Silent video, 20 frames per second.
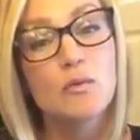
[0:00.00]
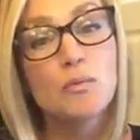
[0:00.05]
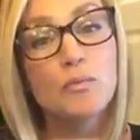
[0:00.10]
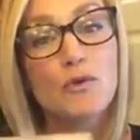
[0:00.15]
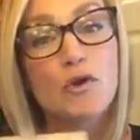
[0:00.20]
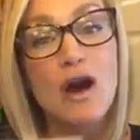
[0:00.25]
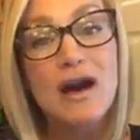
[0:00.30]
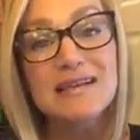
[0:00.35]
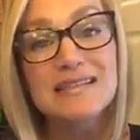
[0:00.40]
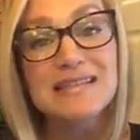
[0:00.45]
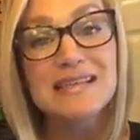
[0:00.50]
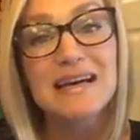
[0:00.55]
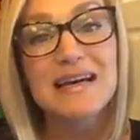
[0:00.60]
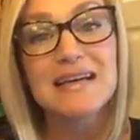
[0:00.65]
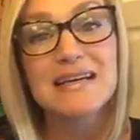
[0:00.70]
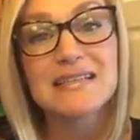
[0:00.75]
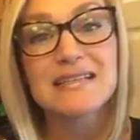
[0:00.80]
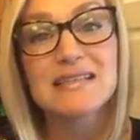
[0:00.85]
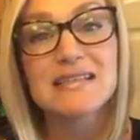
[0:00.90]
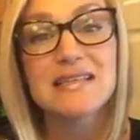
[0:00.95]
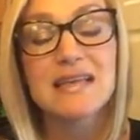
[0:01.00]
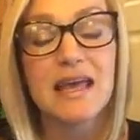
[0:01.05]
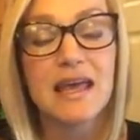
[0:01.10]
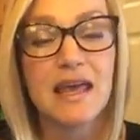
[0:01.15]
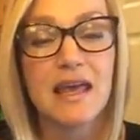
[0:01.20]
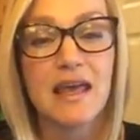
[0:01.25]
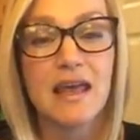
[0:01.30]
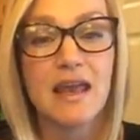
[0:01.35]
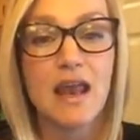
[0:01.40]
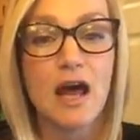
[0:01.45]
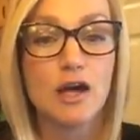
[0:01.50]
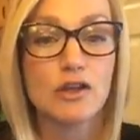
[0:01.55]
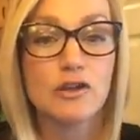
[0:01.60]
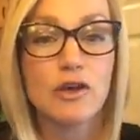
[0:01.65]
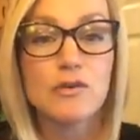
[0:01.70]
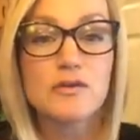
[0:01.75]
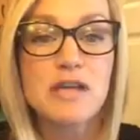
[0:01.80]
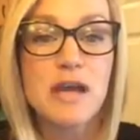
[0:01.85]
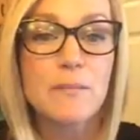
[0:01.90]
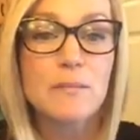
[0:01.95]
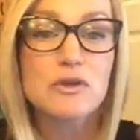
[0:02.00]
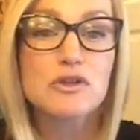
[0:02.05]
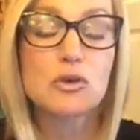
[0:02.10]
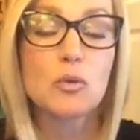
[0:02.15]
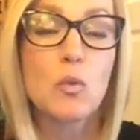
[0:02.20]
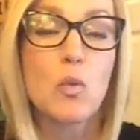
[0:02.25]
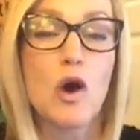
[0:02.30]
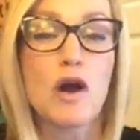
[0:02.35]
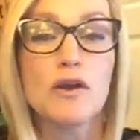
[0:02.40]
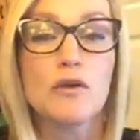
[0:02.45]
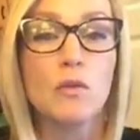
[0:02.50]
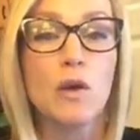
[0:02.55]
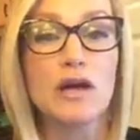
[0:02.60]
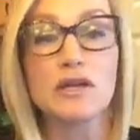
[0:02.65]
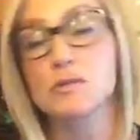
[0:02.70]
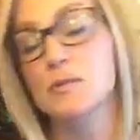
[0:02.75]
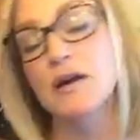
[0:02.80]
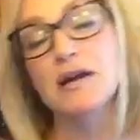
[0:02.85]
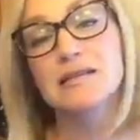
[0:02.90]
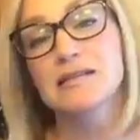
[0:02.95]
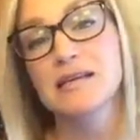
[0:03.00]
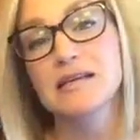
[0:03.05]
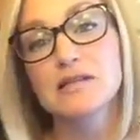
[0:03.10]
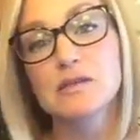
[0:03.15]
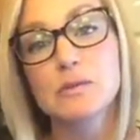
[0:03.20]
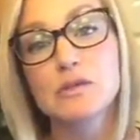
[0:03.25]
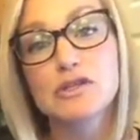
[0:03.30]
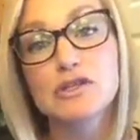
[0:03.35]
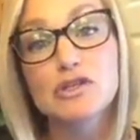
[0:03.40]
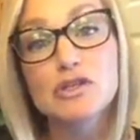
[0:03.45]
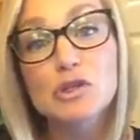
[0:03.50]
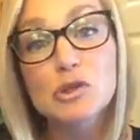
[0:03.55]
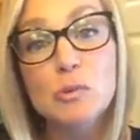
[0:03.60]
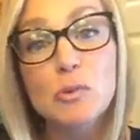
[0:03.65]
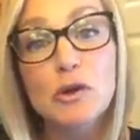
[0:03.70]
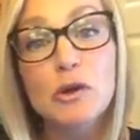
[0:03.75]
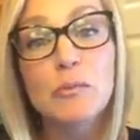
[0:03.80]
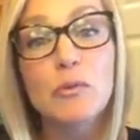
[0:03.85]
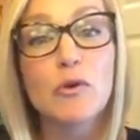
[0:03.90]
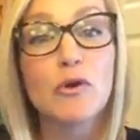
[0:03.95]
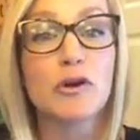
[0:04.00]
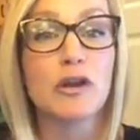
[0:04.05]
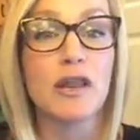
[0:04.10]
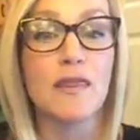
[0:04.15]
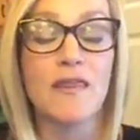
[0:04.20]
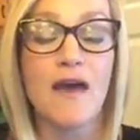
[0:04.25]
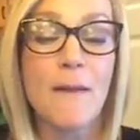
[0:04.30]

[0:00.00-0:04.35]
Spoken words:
processed in a low temperature water wash process, which is super important.